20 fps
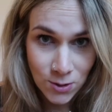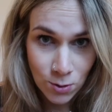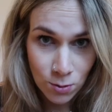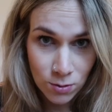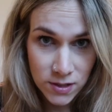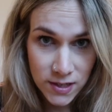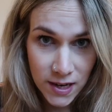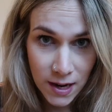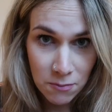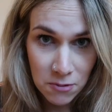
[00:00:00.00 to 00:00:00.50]

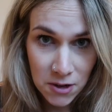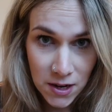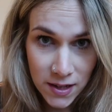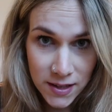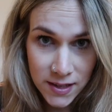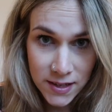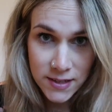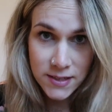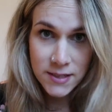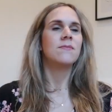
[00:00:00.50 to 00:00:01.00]
talk to camera like
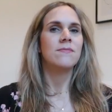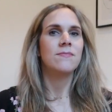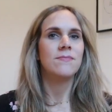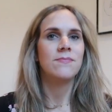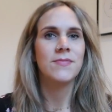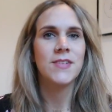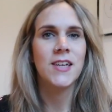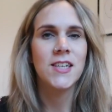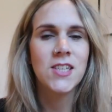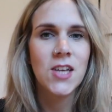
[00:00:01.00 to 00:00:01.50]
this.
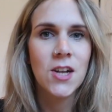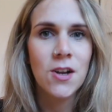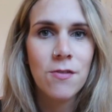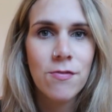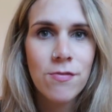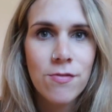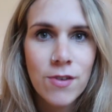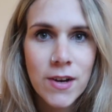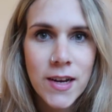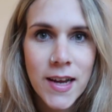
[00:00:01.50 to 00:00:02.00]
That's gonna
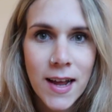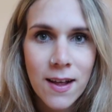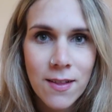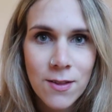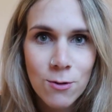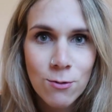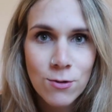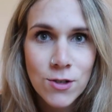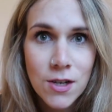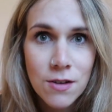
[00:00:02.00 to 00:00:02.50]
freak out
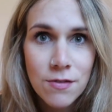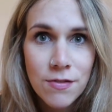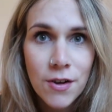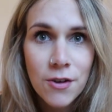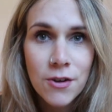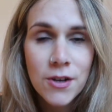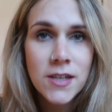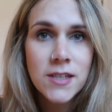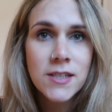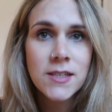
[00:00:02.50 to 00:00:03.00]
the
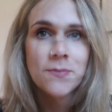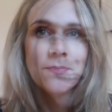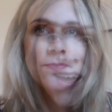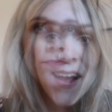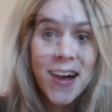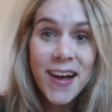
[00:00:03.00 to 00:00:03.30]
autofocus.